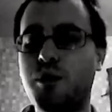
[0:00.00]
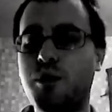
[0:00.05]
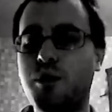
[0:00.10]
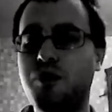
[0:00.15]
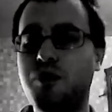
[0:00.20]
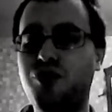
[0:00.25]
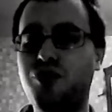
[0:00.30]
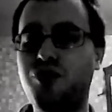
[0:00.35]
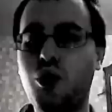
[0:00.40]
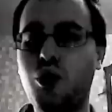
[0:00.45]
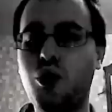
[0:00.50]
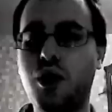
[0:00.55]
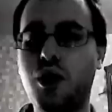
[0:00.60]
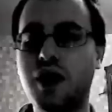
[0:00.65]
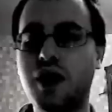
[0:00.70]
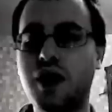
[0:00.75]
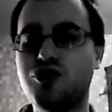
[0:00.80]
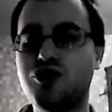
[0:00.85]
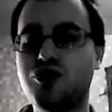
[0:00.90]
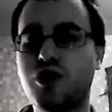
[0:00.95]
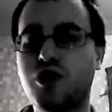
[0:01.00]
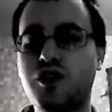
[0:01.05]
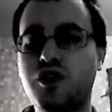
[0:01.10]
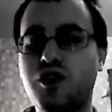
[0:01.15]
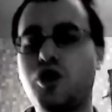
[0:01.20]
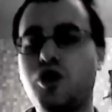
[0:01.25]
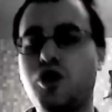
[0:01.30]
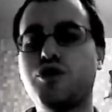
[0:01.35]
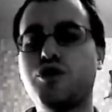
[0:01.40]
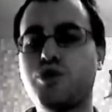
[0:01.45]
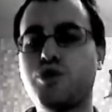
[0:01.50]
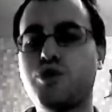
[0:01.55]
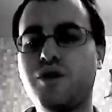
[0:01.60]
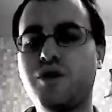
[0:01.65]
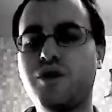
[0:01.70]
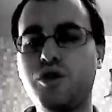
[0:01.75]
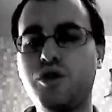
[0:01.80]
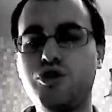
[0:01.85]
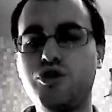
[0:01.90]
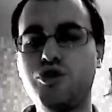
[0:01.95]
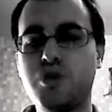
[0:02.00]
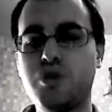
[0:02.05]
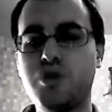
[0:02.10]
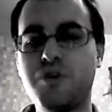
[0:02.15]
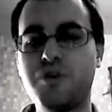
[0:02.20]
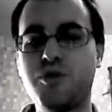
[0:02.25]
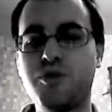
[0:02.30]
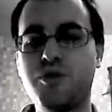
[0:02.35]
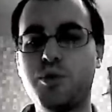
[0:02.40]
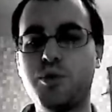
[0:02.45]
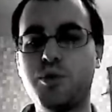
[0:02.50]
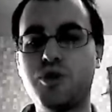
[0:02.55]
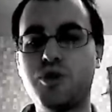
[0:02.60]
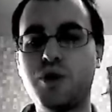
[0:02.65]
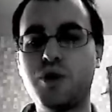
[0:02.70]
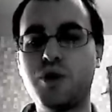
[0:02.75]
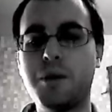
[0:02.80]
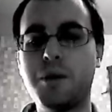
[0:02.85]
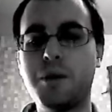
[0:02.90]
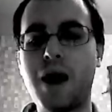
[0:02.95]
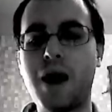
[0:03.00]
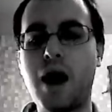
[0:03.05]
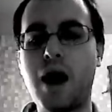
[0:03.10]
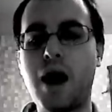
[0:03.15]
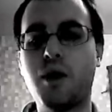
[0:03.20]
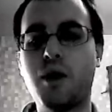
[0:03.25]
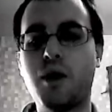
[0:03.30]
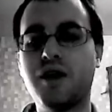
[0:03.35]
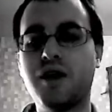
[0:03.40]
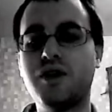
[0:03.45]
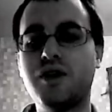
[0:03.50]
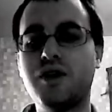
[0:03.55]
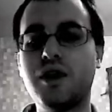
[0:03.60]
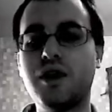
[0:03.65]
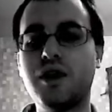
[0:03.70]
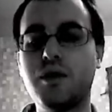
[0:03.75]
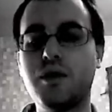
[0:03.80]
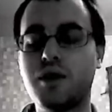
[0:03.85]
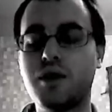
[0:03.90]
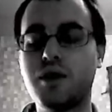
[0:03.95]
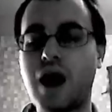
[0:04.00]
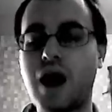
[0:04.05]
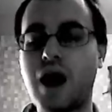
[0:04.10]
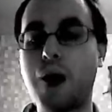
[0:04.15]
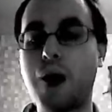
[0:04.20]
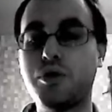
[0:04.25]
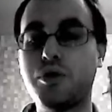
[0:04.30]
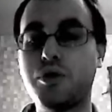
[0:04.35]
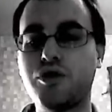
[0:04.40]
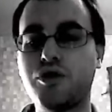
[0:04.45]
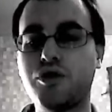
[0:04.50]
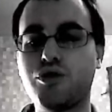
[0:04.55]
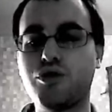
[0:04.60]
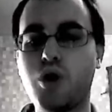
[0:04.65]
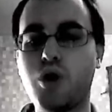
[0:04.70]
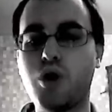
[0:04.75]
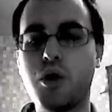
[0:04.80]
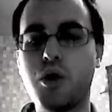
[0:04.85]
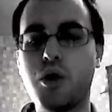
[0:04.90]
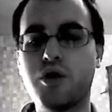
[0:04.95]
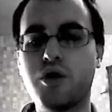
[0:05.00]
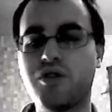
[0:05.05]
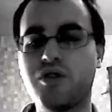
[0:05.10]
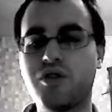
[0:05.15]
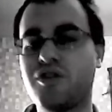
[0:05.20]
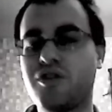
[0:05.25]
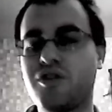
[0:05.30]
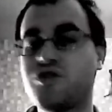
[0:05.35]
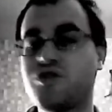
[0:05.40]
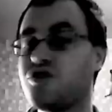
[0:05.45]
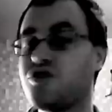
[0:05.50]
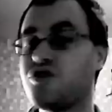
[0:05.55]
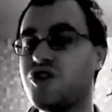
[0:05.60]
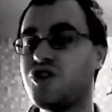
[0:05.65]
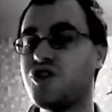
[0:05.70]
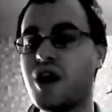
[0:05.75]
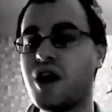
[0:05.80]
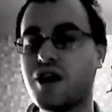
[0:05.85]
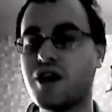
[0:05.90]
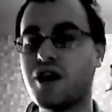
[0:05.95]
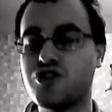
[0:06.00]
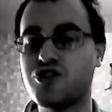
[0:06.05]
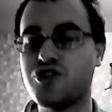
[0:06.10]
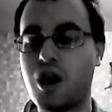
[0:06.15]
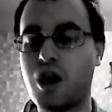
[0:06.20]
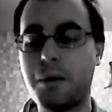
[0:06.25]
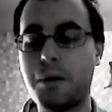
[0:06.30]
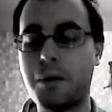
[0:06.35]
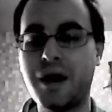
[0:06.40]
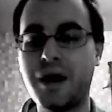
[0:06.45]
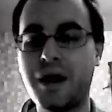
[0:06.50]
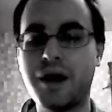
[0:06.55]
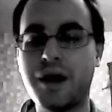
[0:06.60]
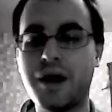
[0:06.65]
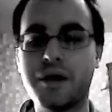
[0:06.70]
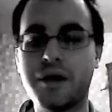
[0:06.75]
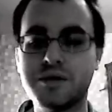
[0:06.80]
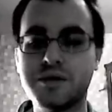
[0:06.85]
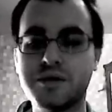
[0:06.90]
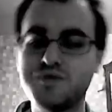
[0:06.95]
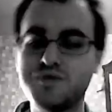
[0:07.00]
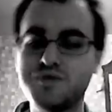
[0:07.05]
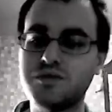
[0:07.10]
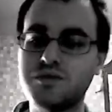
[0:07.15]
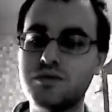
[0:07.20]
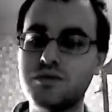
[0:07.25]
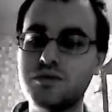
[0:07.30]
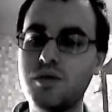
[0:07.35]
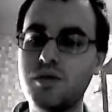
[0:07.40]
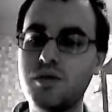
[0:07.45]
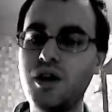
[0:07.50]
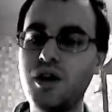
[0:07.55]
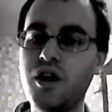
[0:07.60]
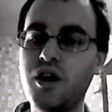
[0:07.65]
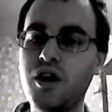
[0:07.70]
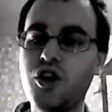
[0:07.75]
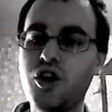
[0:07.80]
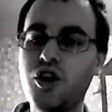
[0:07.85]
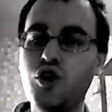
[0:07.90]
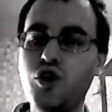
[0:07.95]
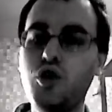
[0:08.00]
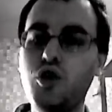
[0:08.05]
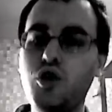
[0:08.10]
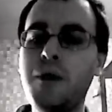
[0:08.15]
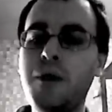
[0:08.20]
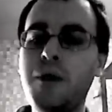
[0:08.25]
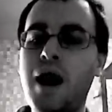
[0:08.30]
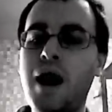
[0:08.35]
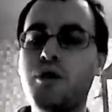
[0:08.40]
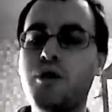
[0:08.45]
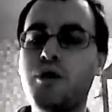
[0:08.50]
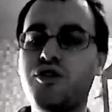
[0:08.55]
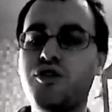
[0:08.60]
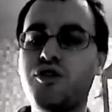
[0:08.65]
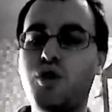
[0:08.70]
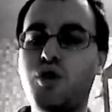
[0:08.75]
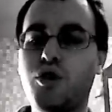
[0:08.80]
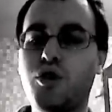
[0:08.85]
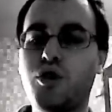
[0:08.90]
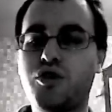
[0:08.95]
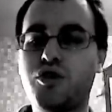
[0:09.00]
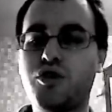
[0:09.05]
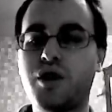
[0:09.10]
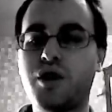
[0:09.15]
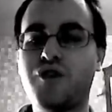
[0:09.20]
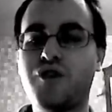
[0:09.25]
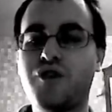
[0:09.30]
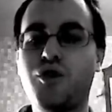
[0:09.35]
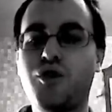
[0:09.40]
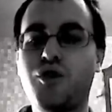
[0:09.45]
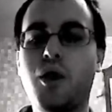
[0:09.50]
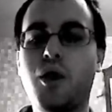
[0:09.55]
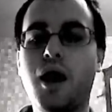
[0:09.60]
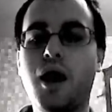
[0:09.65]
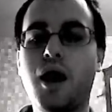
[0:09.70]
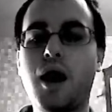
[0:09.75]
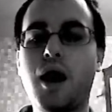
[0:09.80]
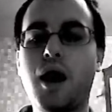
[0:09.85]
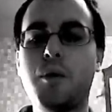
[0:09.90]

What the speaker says: before and during the Cultural Revolution between Mao and the capitalist rotors, such as Deng Xiaoping, who Mao is, of course, looking for